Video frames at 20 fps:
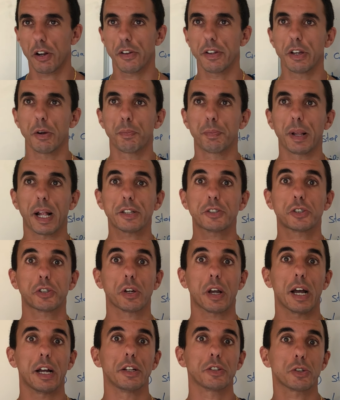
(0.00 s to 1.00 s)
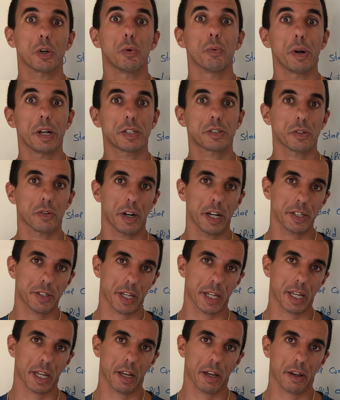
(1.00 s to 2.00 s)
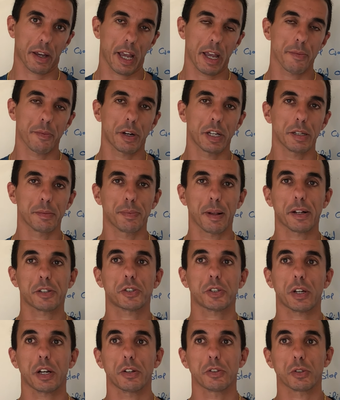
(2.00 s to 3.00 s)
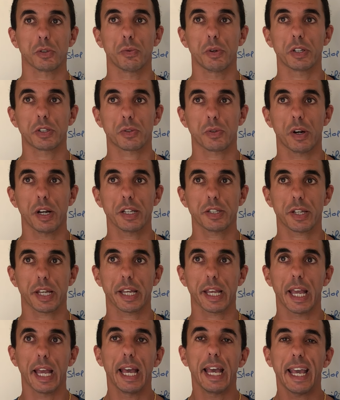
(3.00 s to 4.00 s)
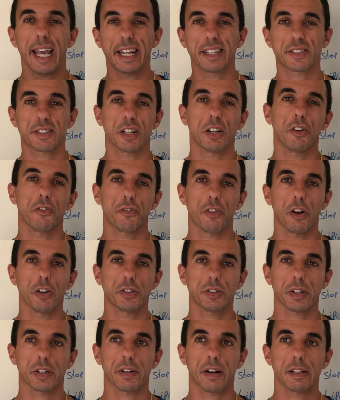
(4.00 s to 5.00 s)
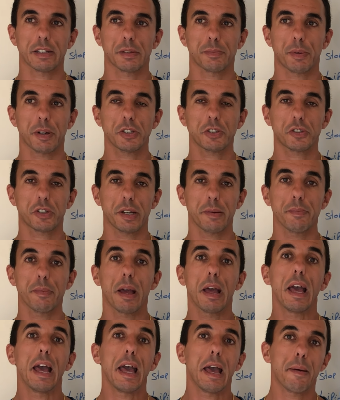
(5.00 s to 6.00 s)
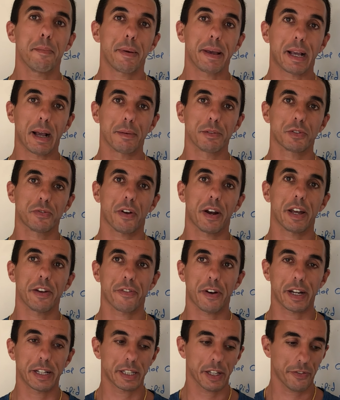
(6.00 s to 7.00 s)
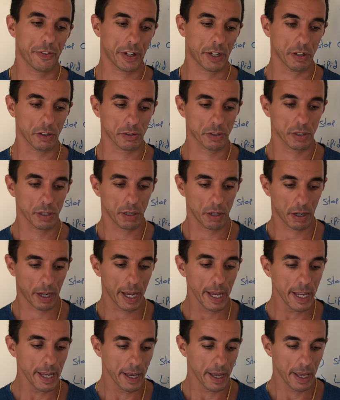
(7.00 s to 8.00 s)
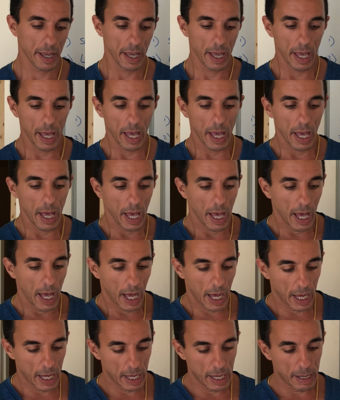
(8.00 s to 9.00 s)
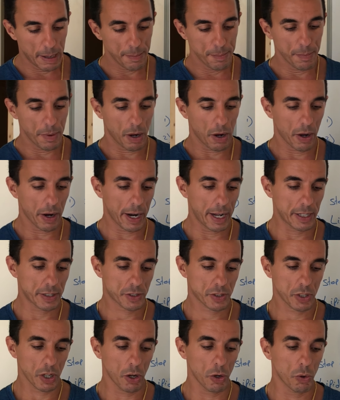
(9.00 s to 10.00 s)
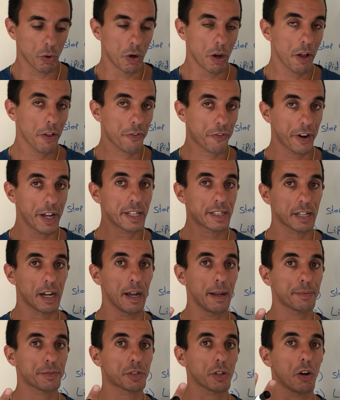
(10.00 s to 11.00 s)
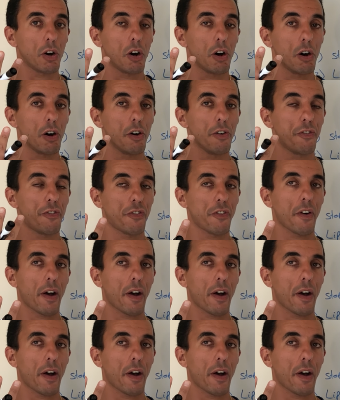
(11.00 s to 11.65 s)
your blood sugar is always rising. Okay, when your blood sugar is always rising, insulin floating around the bloodstream becomes very, very difficult. Okay. All right. So three types of